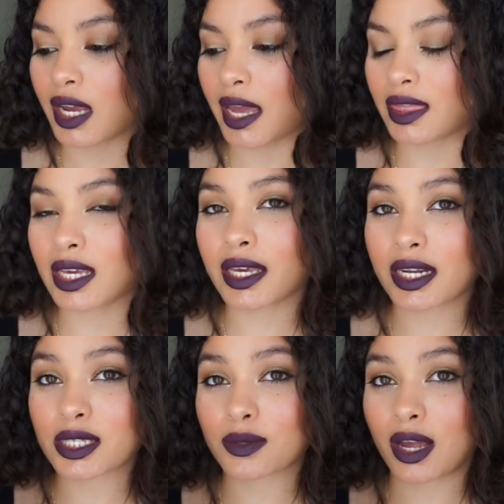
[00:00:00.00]
I think
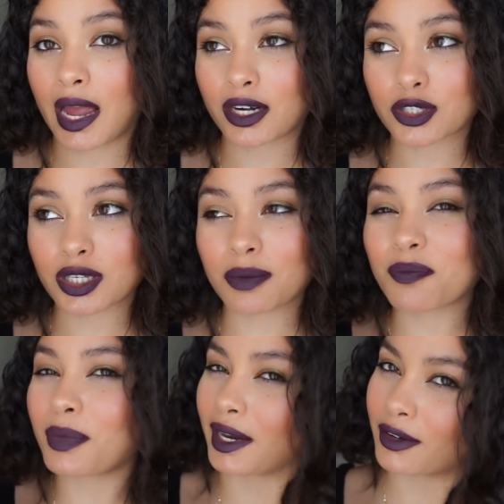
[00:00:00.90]
it is actually
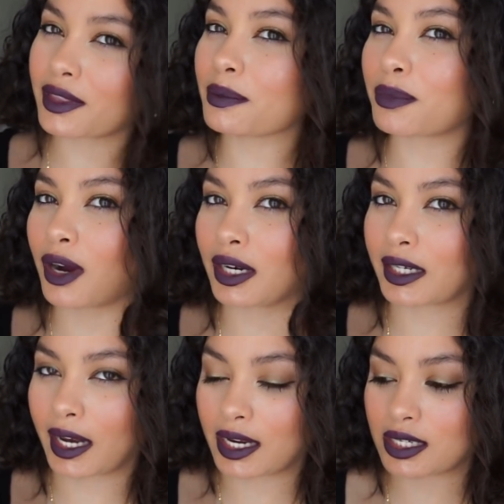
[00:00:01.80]
better than
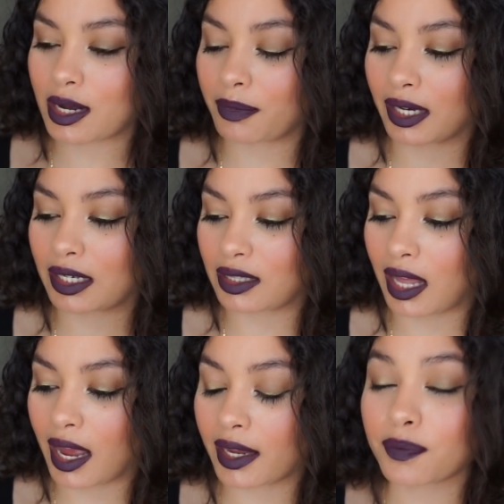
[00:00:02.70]
Prada Candy, I'm not gonna
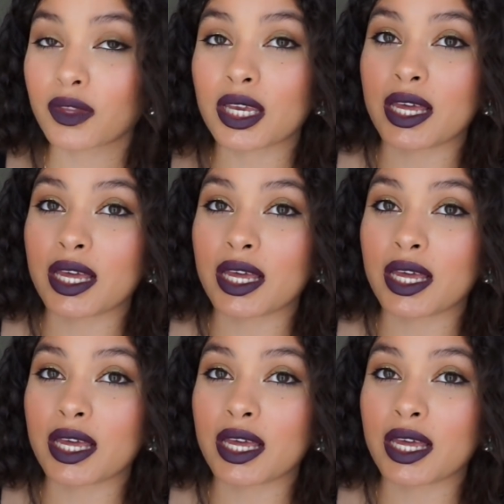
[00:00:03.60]
lie.